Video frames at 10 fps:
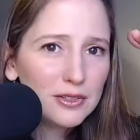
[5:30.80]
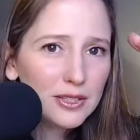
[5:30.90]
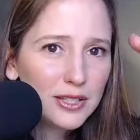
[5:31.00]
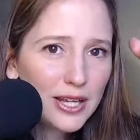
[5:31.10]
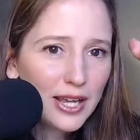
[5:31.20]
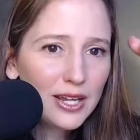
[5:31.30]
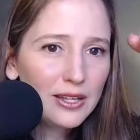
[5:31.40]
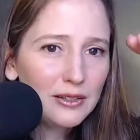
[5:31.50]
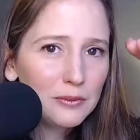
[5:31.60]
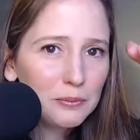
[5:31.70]
getting
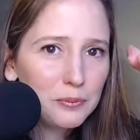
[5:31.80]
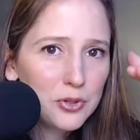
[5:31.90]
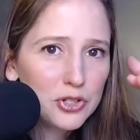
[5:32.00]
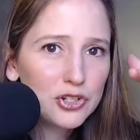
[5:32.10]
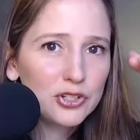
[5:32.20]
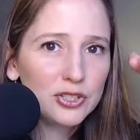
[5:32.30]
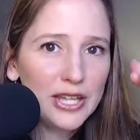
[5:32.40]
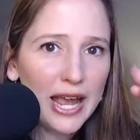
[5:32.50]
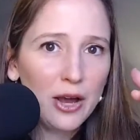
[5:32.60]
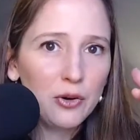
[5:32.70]
pushed
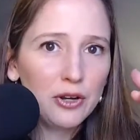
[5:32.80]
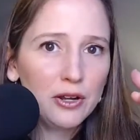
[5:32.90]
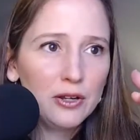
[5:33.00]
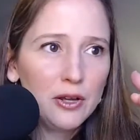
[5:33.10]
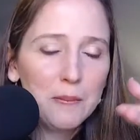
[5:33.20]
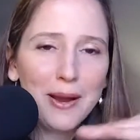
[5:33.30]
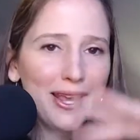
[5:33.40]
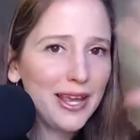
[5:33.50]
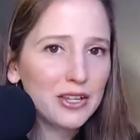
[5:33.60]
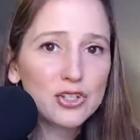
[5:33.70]
down by
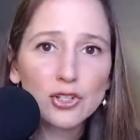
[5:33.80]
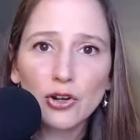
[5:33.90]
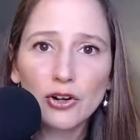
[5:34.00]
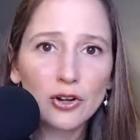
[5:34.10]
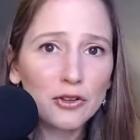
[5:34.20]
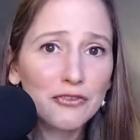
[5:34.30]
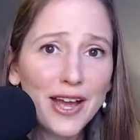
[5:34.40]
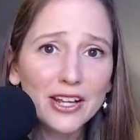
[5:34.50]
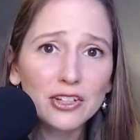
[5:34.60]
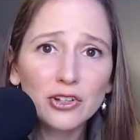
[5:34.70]
external
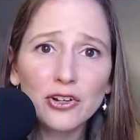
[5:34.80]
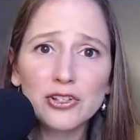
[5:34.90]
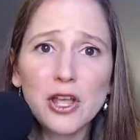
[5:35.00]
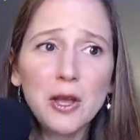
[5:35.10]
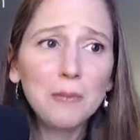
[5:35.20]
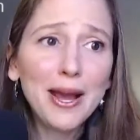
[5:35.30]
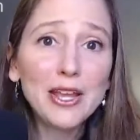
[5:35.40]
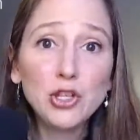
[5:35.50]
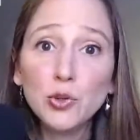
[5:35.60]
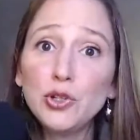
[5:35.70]
factors, by
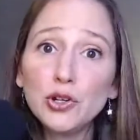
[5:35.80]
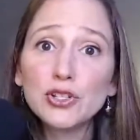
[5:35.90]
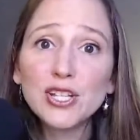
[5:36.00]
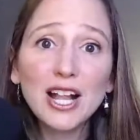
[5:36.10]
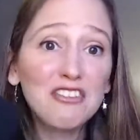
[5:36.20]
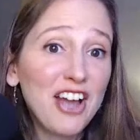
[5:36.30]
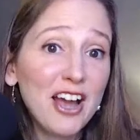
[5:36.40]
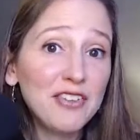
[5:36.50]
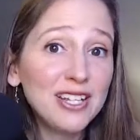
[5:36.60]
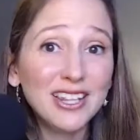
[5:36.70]
you yourself
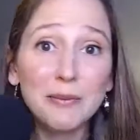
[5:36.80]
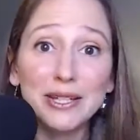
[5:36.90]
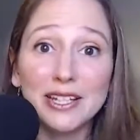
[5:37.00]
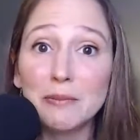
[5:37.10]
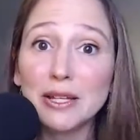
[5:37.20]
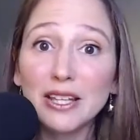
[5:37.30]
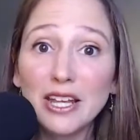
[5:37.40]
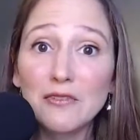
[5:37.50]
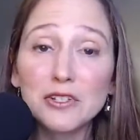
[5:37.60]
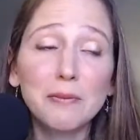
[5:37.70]
having limiting
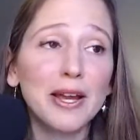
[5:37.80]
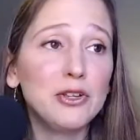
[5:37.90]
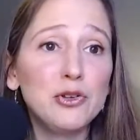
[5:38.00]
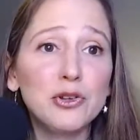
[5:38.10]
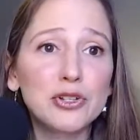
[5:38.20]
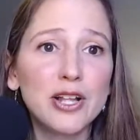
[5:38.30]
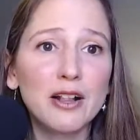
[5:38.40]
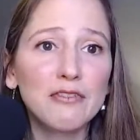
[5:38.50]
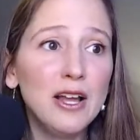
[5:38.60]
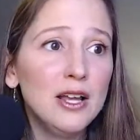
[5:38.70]
beliefs, by you yourself
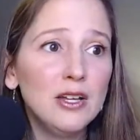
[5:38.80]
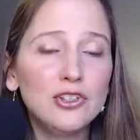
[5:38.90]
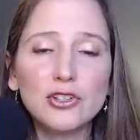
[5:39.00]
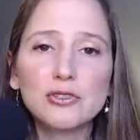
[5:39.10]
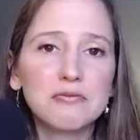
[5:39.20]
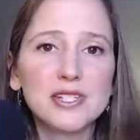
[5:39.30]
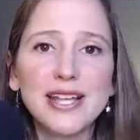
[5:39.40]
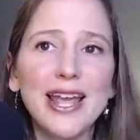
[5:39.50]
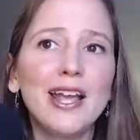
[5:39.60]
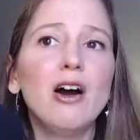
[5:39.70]
just
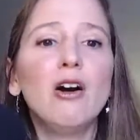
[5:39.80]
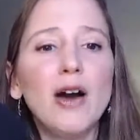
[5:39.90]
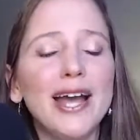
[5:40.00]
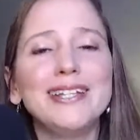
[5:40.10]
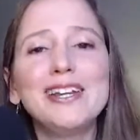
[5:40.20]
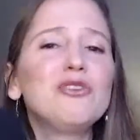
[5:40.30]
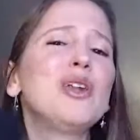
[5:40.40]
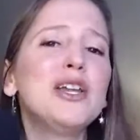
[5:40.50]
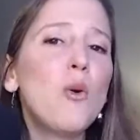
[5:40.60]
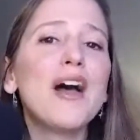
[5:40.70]
saying, oh, I didn't really
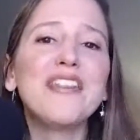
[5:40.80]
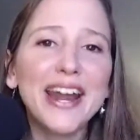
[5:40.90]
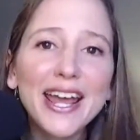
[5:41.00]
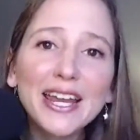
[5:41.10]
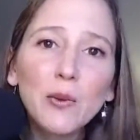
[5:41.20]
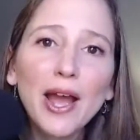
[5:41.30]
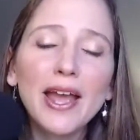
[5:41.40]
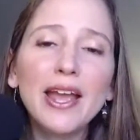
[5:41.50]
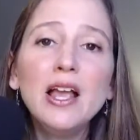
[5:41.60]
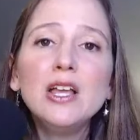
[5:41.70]
want that anyway.
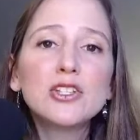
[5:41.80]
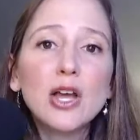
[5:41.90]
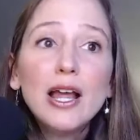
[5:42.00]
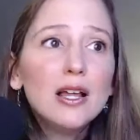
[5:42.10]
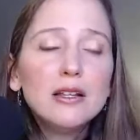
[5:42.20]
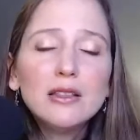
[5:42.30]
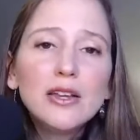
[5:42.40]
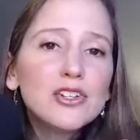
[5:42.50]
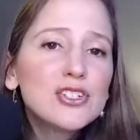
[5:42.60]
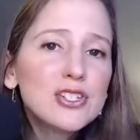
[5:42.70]
So
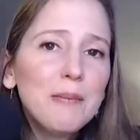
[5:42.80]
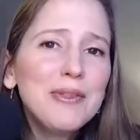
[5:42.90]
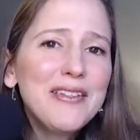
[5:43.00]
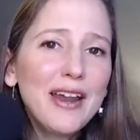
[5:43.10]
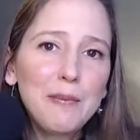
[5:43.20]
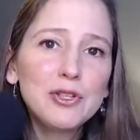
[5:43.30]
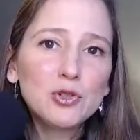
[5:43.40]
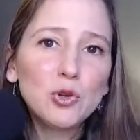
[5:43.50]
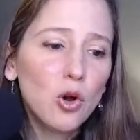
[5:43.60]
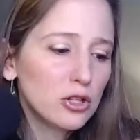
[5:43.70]
there's something that happens to
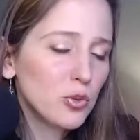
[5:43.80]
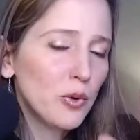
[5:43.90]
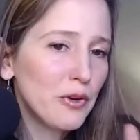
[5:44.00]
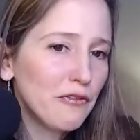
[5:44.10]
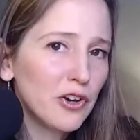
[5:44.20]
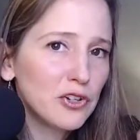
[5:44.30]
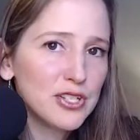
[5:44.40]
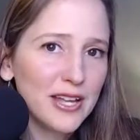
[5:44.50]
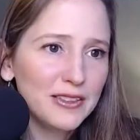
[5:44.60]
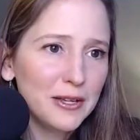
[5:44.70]
goals when we first
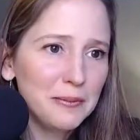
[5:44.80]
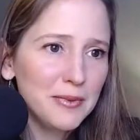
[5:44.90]
set them